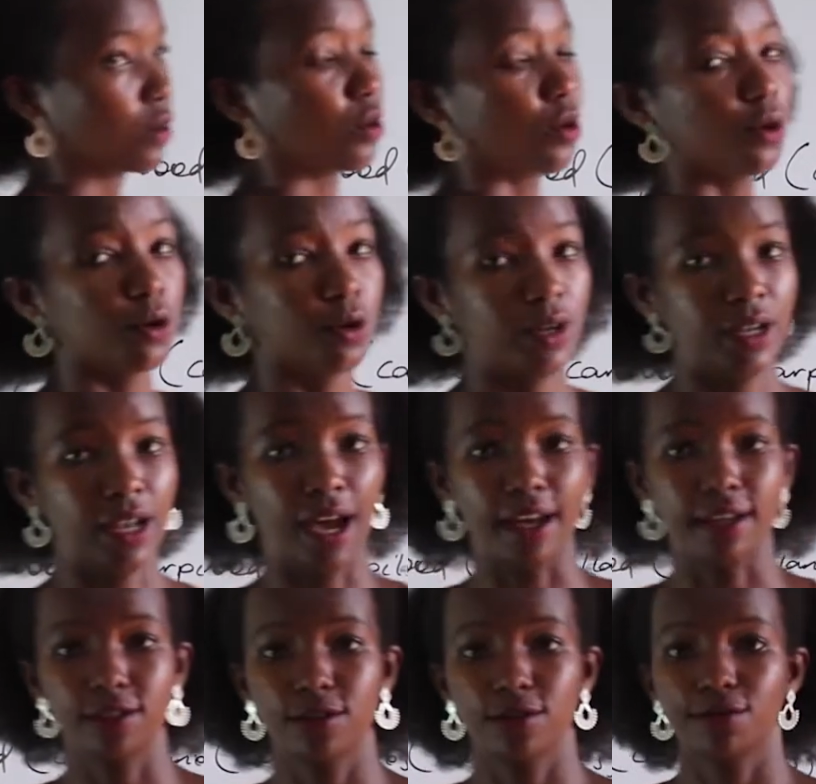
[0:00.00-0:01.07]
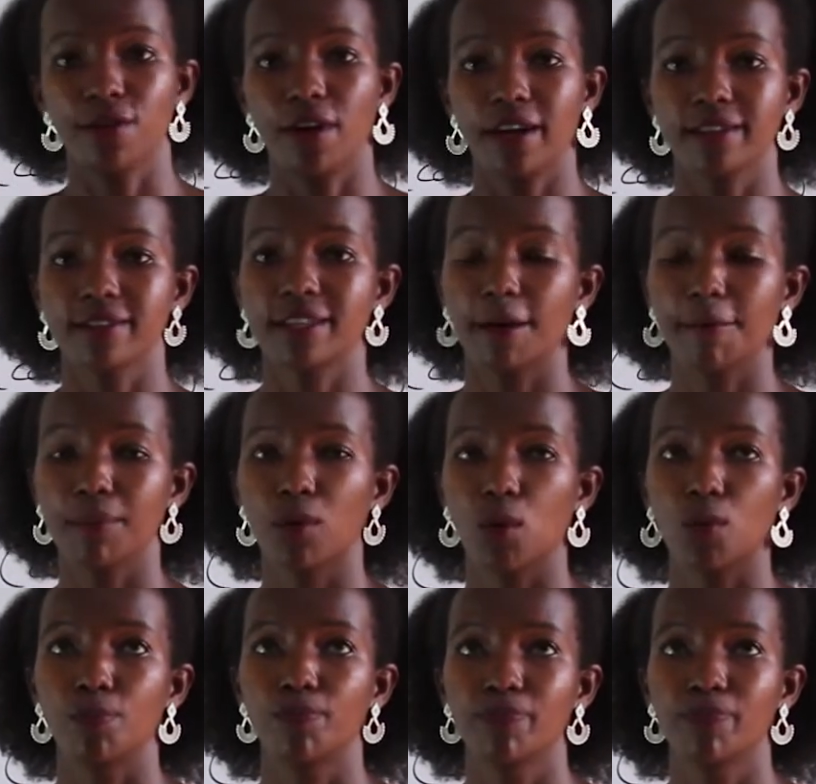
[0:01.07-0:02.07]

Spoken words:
or large. For example,